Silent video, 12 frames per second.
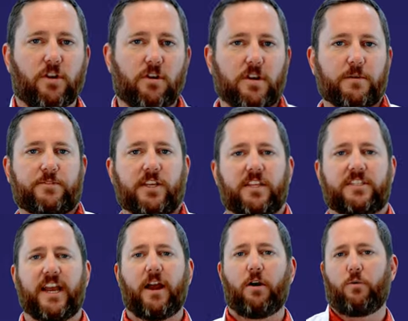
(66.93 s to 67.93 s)
don't come to the
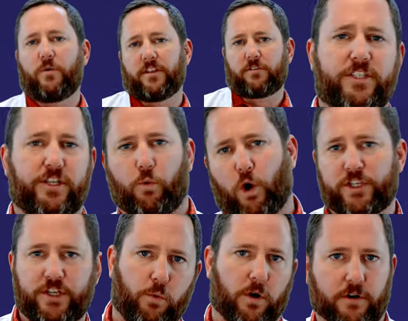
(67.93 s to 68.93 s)
tower with
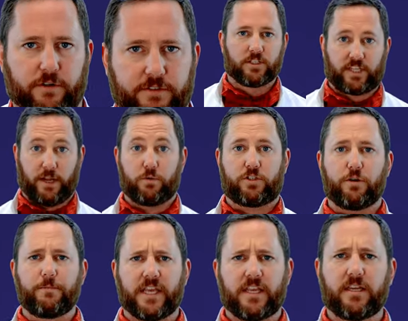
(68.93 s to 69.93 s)
wishy-washy words. Say what
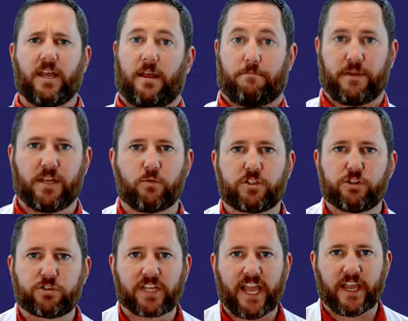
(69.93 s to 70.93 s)
you mean and mean what
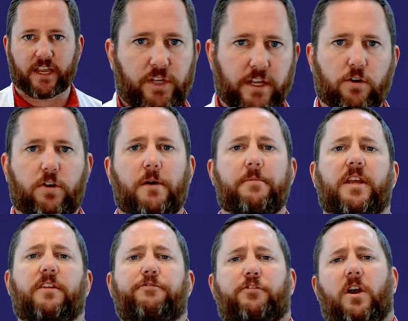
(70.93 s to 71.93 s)
you say. Say you're coming
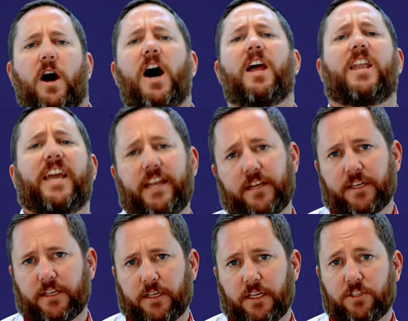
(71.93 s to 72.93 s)
in for a hot
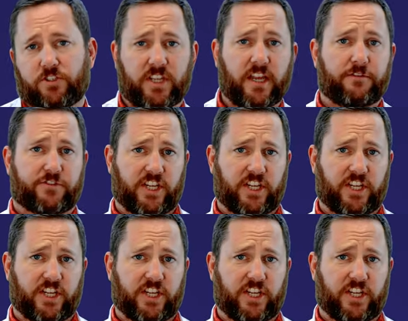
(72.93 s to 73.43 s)
landing. Instead of